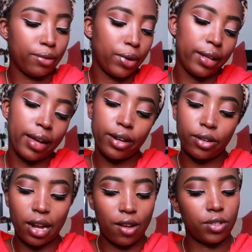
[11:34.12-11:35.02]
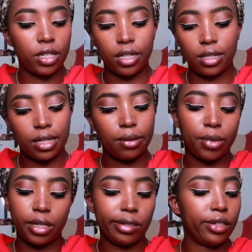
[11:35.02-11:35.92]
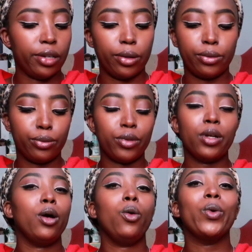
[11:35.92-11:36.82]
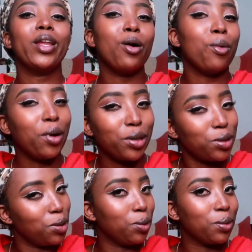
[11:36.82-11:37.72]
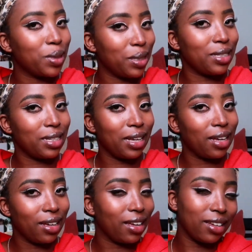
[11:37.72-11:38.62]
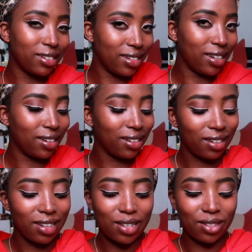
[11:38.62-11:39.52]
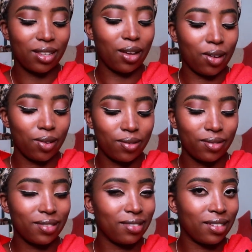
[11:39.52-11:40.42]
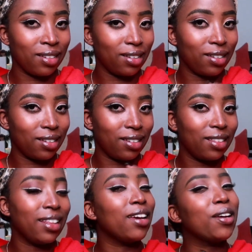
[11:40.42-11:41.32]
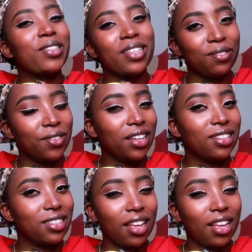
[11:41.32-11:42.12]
Well, I don't have chicken skin, but you know, we don't want to risk it. So thank you, Skin Fix.